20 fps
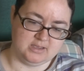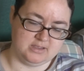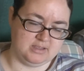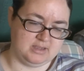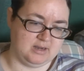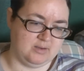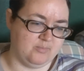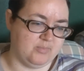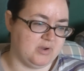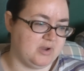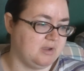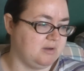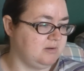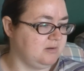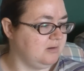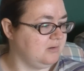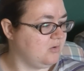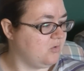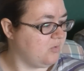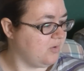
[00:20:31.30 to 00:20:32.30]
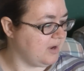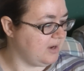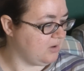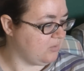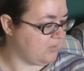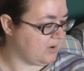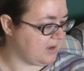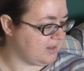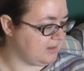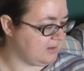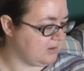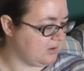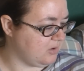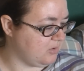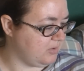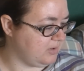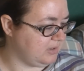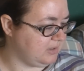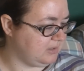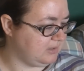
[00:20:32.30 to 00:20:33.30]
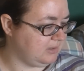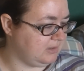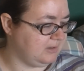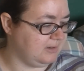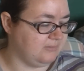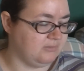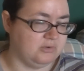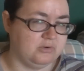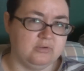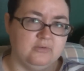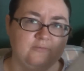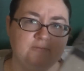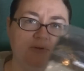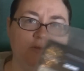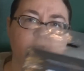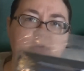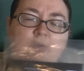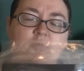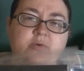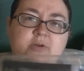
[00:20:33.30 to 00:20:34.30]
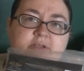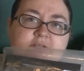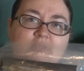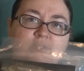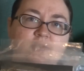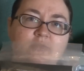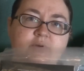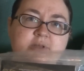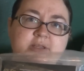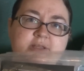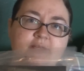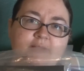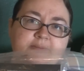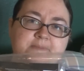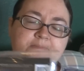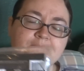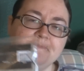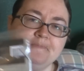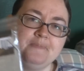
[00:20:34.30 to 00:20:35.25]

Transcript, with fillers: that I bought quite a while ago and never could figure out what to do with it.